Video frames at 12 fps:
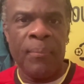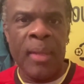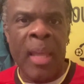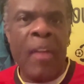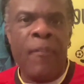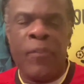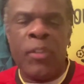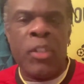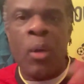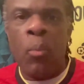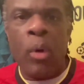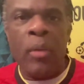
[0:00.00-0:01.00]
If
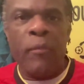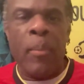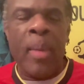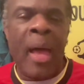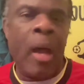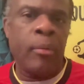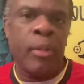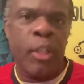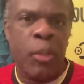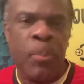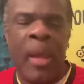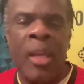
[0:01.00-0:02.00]
someone from outer
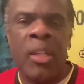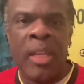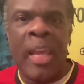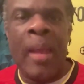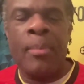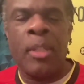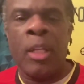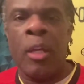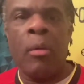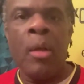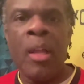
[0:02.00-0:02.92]
space came to you,